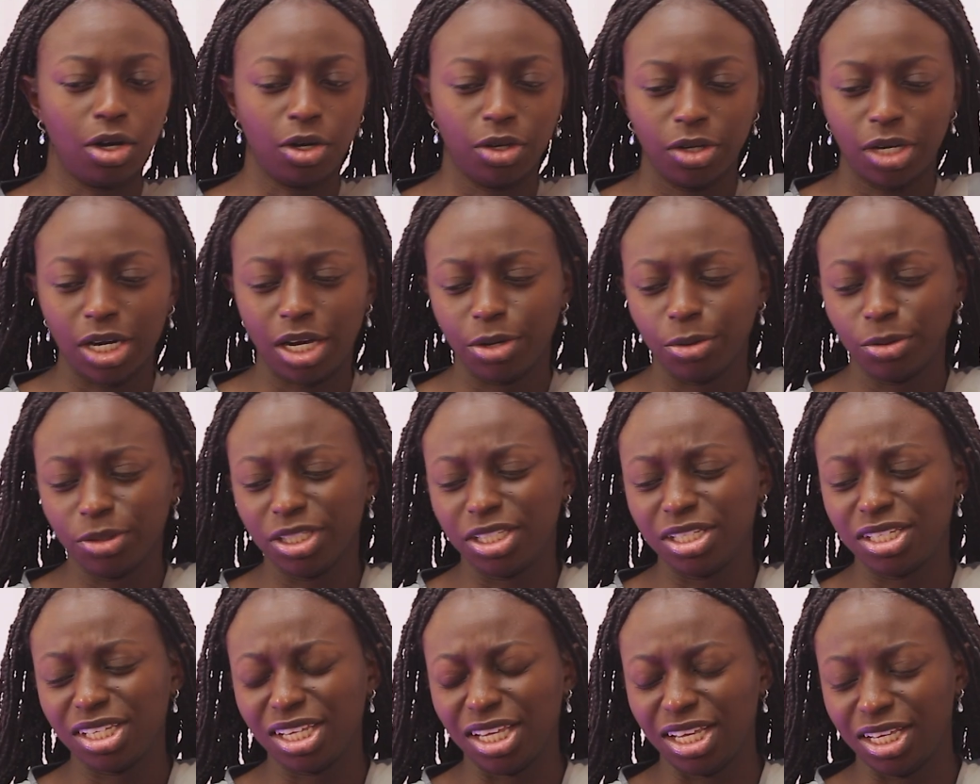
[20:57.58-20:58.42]
Oh, I
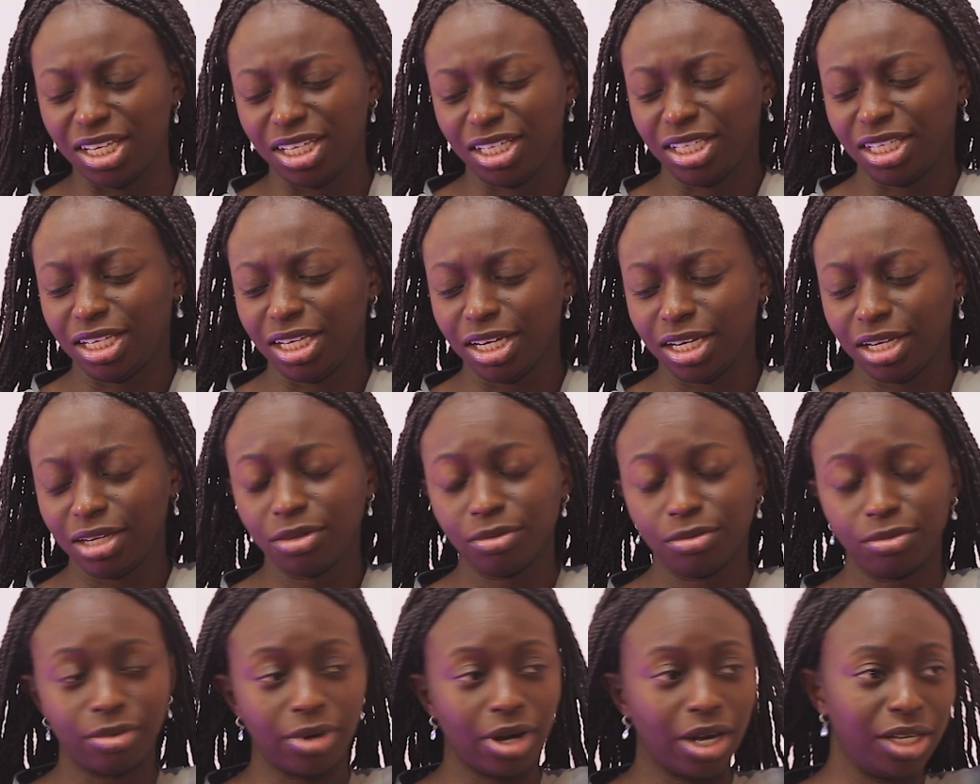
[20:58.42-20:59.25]
would say
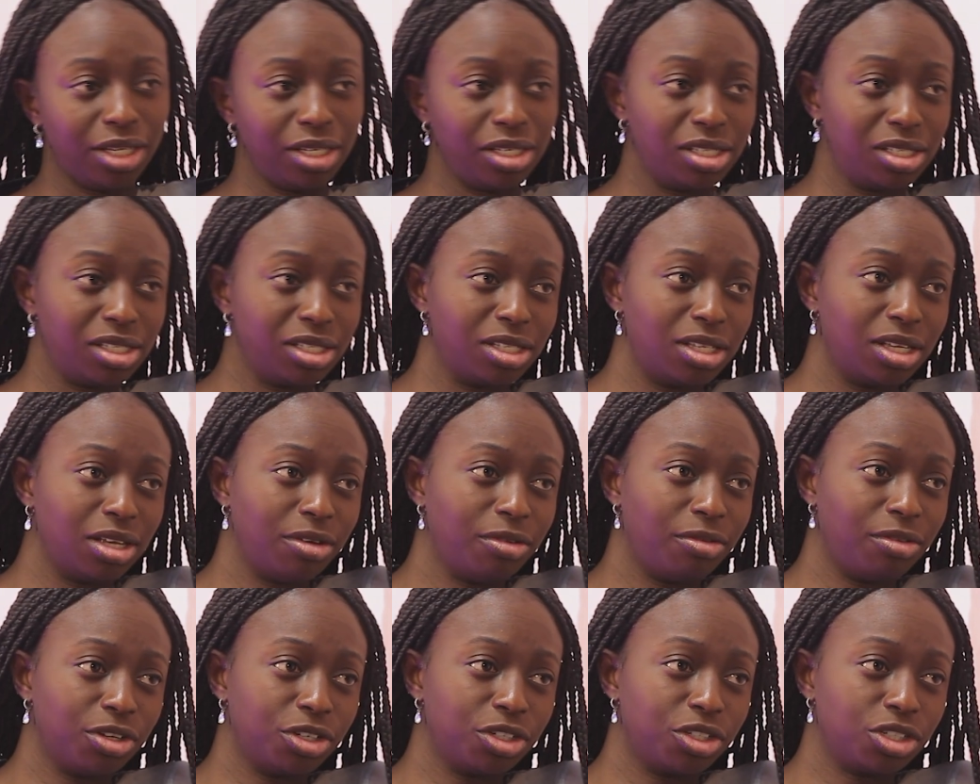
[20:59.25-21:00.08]
get
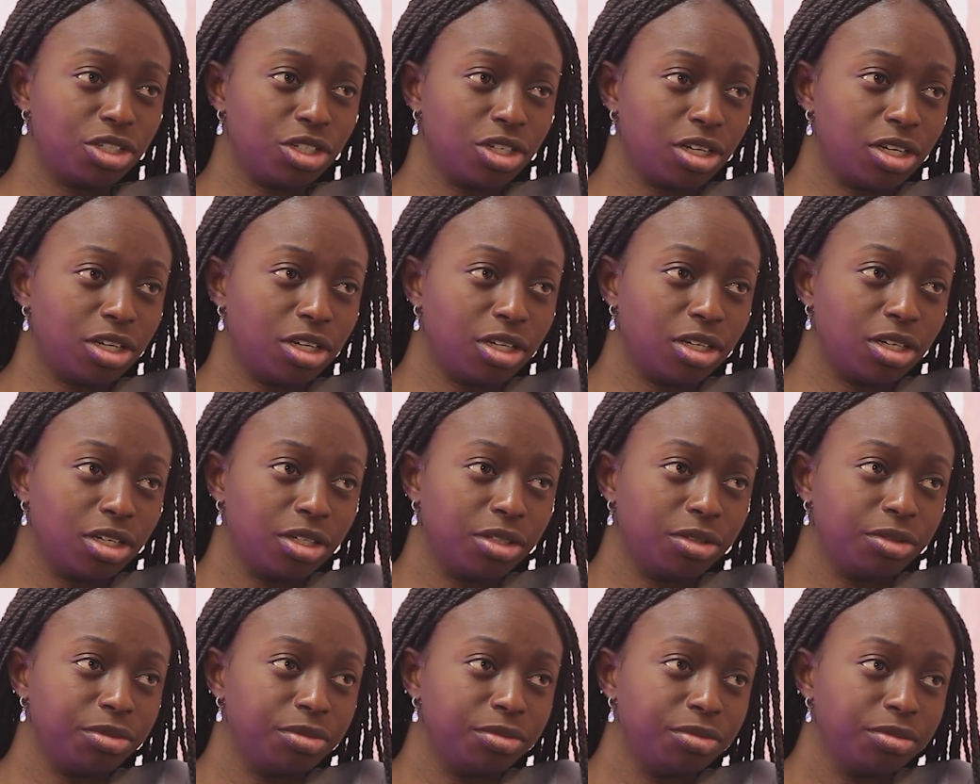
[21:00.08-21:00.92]
rest for Ooh,
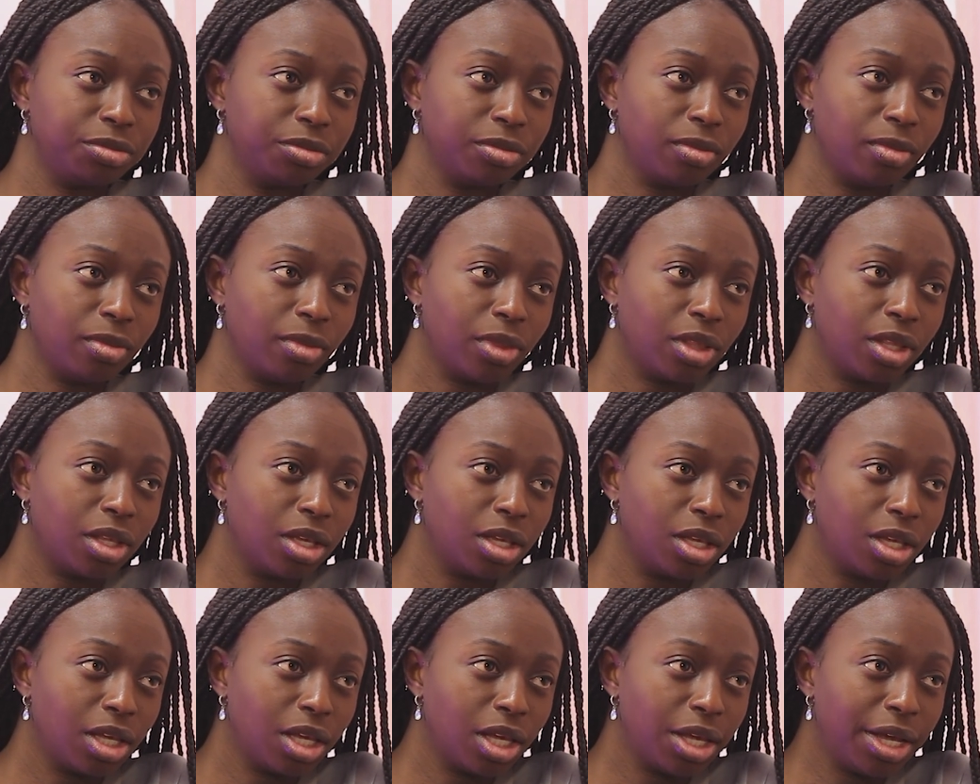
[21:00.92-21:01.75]
sure. That's a good
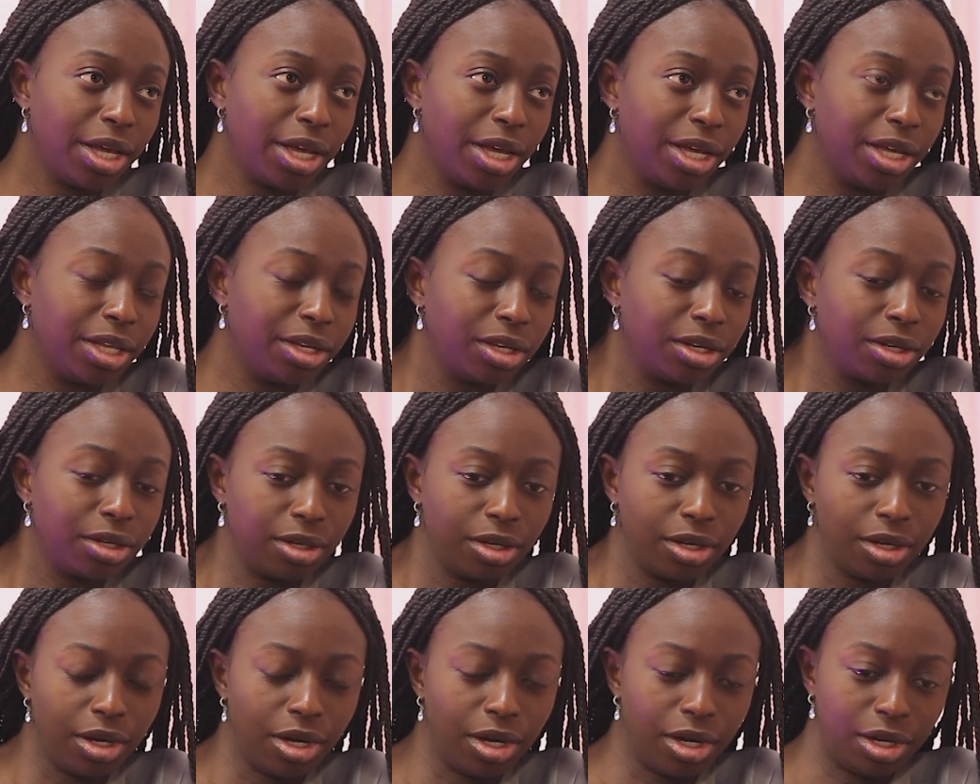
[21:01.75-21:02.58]
one.
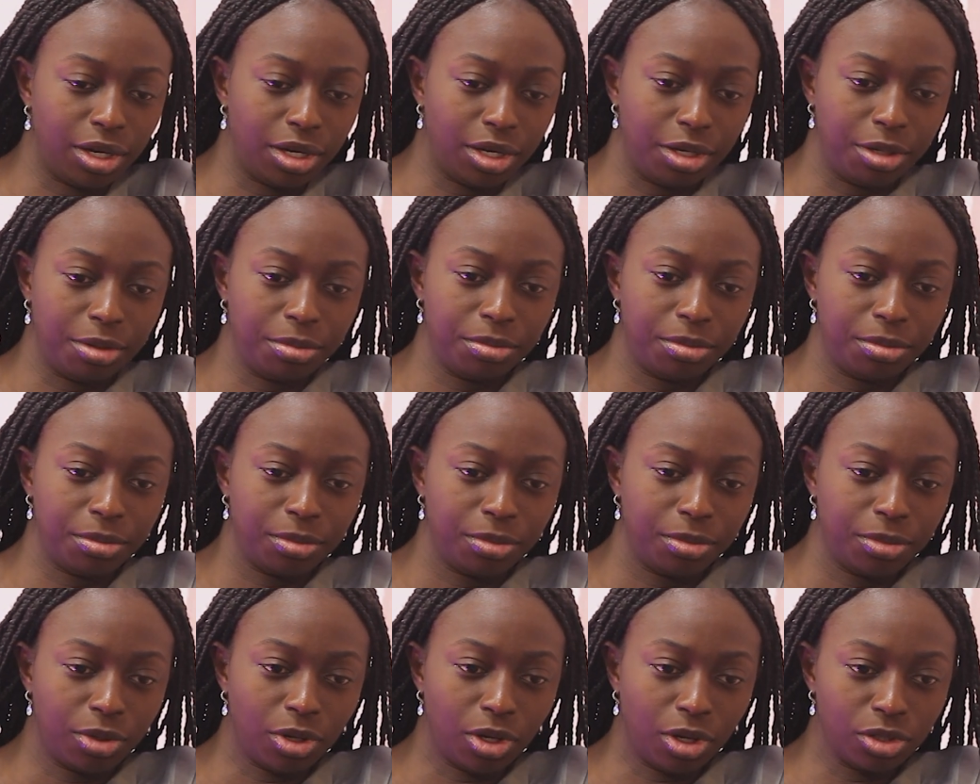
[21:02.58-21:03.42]
And
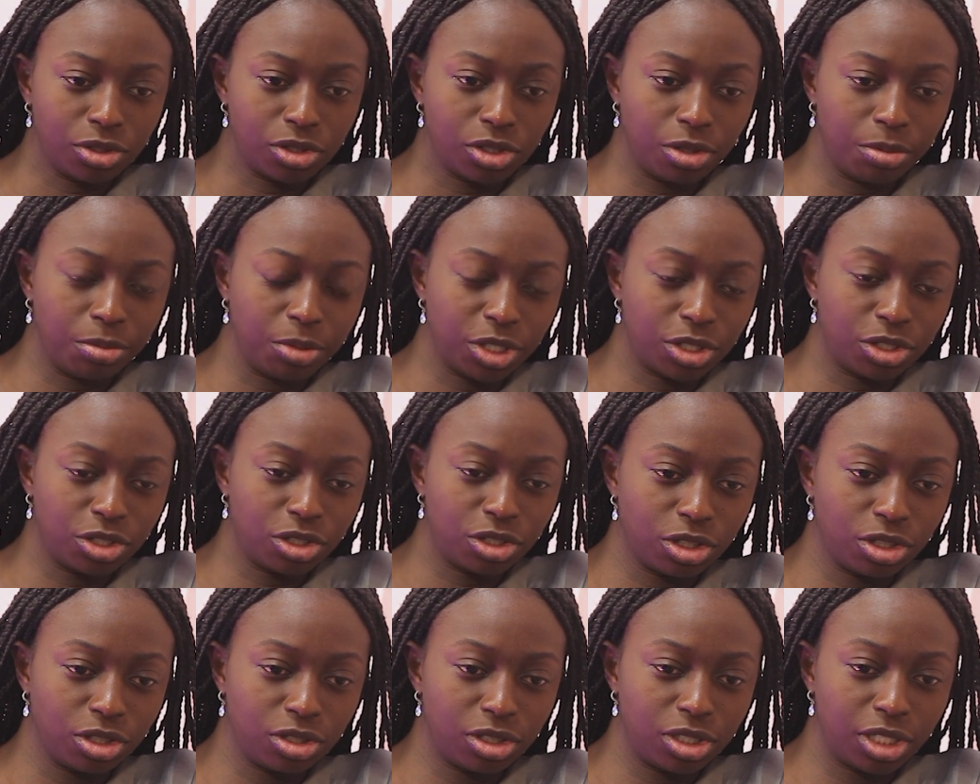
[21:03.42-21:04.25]
um also
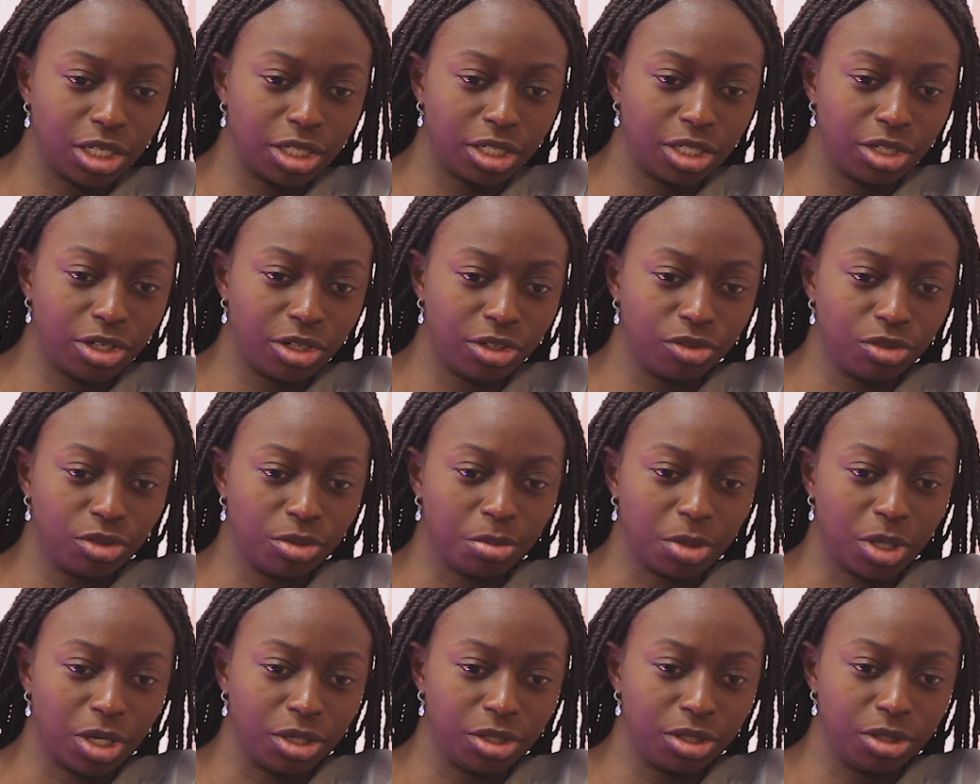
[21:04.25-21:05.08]
sure you take care
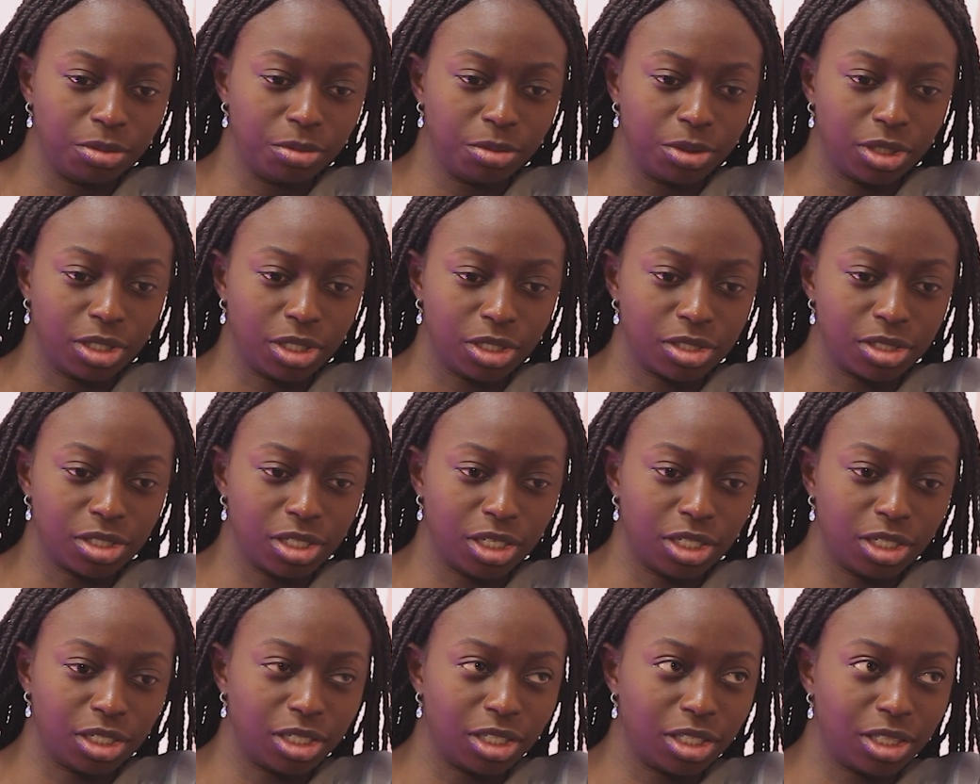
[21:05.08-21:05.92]
of your body,
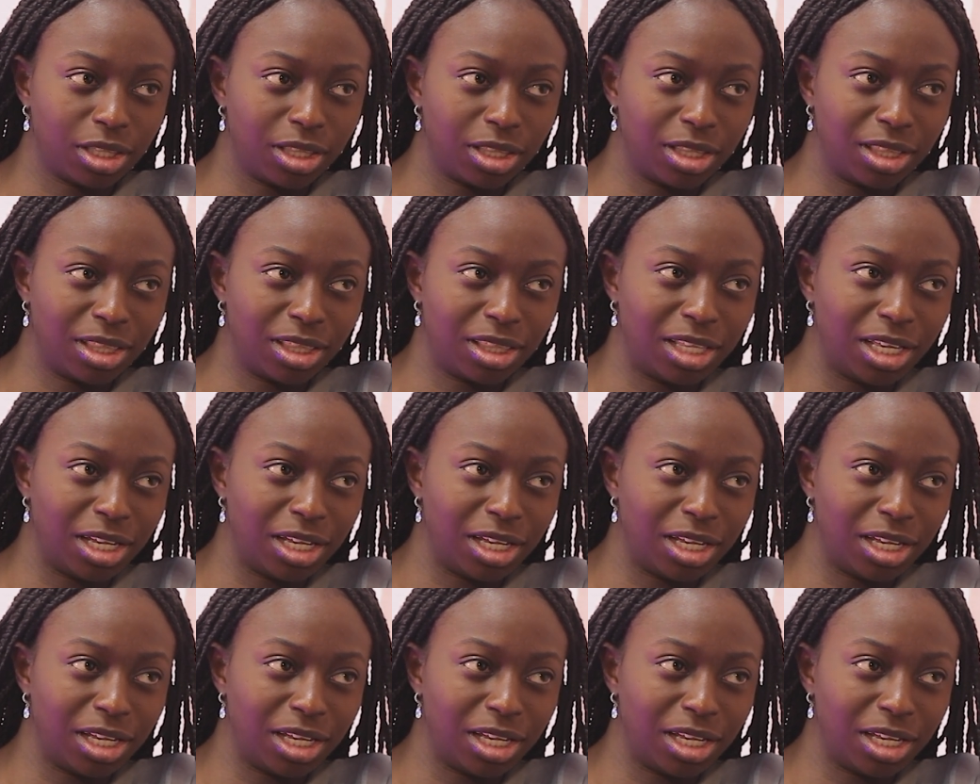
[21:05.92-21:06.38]
because like mm.